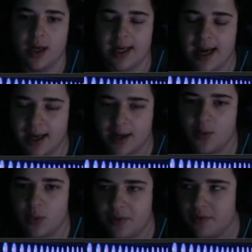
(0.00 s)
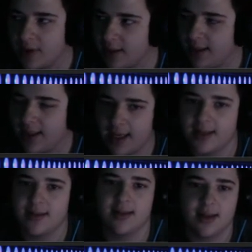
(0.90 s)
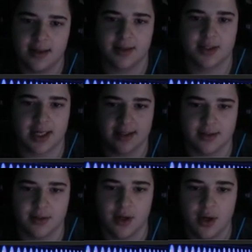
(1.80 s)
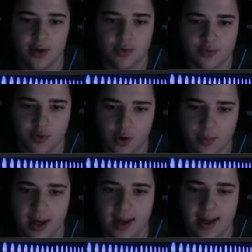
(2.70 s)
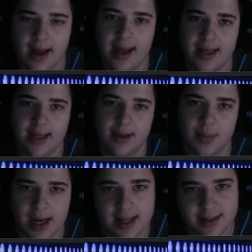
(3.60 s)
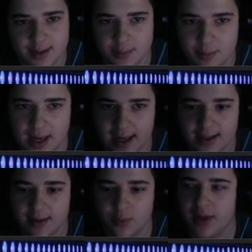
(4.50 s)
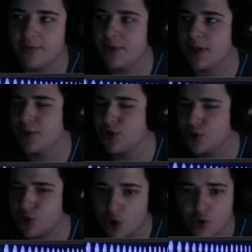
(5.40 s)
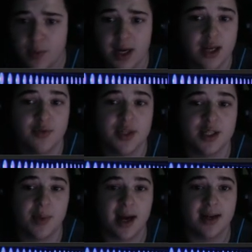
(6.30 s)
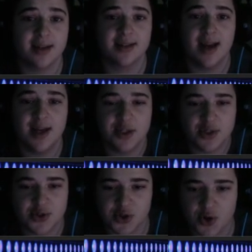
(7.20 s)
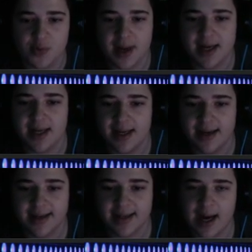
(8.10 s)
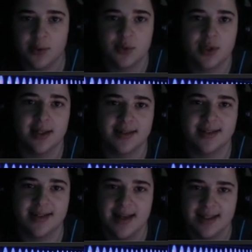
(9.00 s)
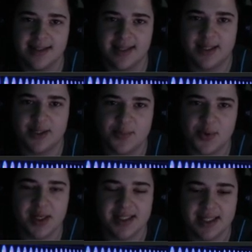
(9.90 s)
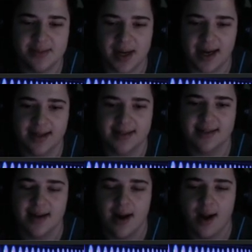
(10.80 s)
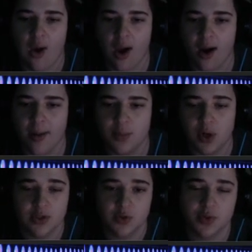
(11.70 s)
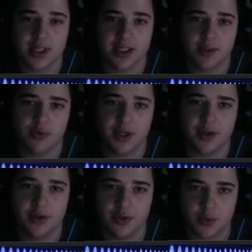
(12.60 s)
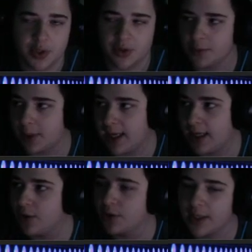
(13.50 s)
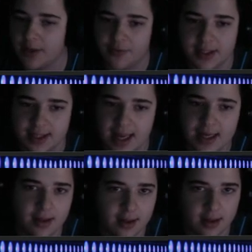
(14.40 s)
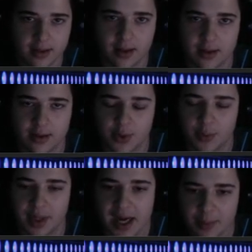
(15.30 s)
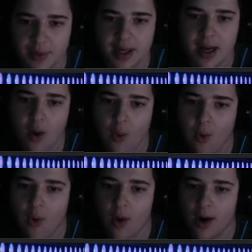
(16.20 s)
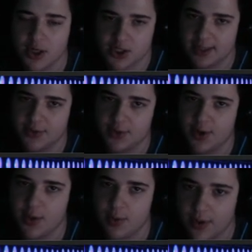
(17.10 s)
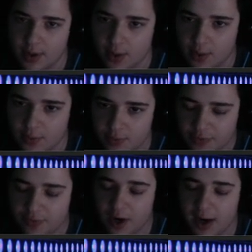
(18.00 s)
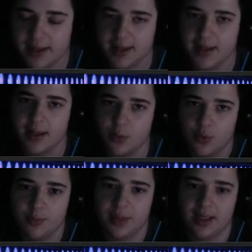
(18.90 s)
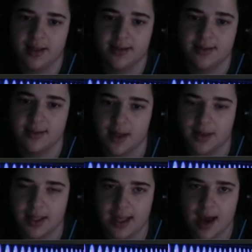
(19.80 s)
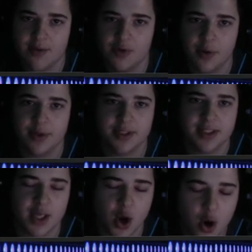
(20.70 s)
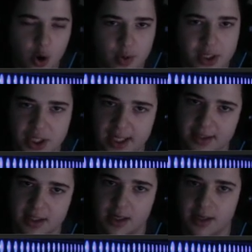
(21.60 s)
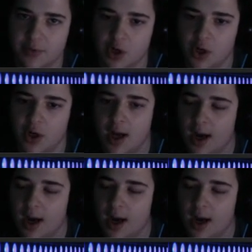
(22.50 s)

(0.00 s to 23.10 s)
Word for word: Can we finally get another Shattered from a platinum pack? We have done so many of these packs, so many countless disappointing packs. Last one was actually pretty good because we got some catalogue. If it's anything like the last one, I'll be happy. A Shattered though, finally, would be nice. I think Kevin Owens is the only Shattered card I've got.